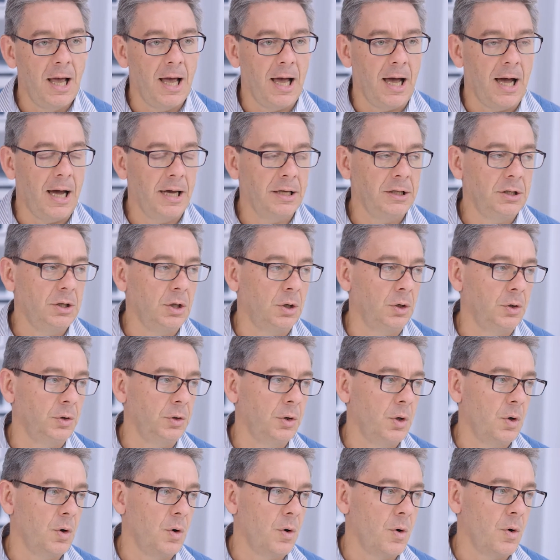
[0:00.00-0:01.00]
I don't
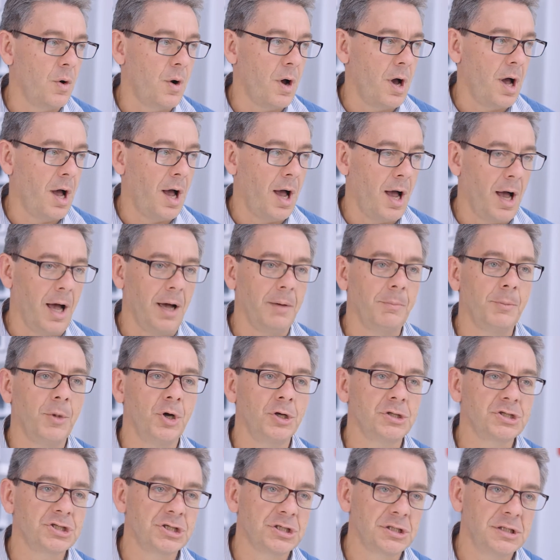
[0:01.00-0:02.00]
know how
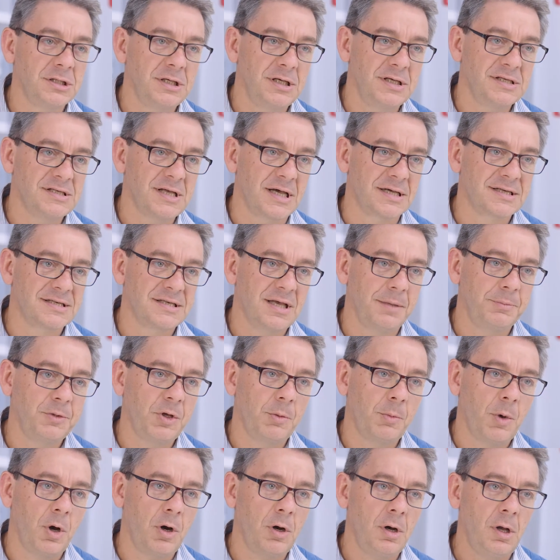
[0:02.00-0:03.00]
much is
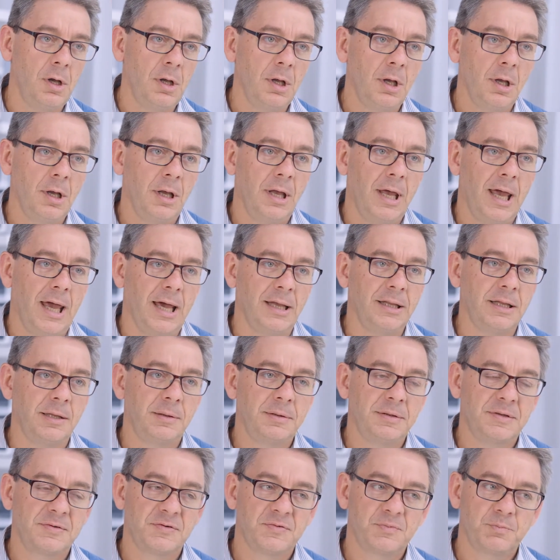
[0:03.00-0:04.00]
acceptable, and
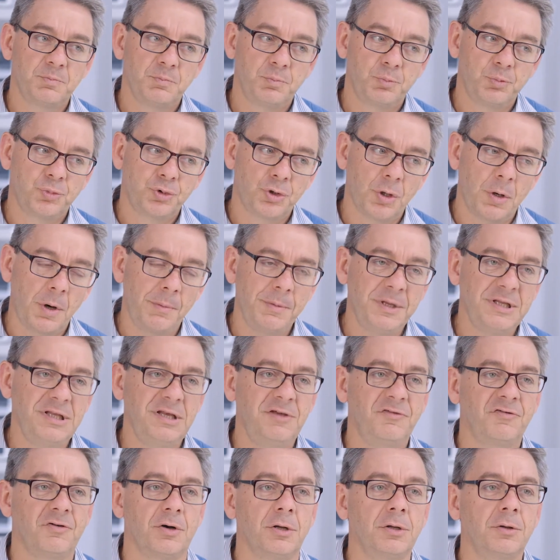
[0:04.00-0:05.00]
it's probably
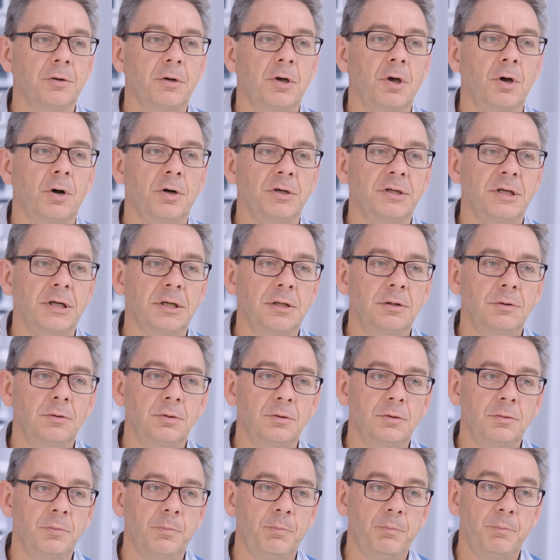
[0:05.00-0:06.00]
different according
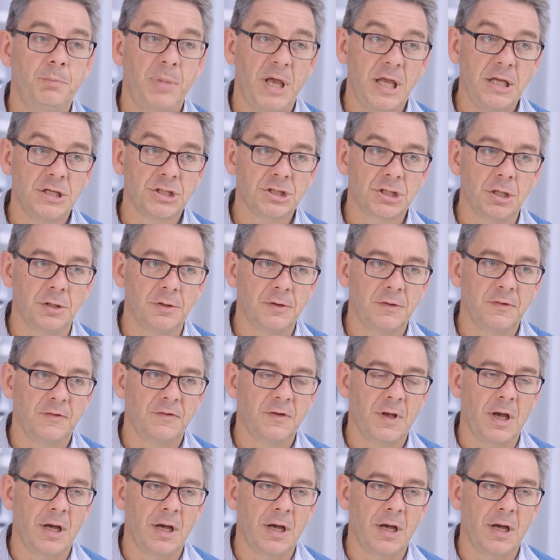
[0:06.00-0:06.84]
to patients.